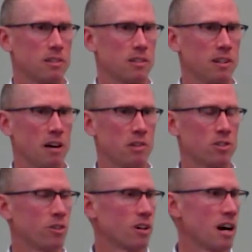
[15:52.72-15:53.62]
can have
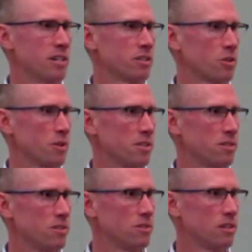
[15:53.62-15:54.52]
eternal
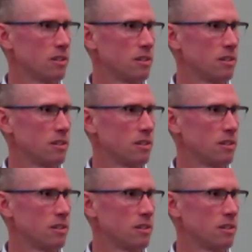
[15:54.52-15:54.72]
consequences.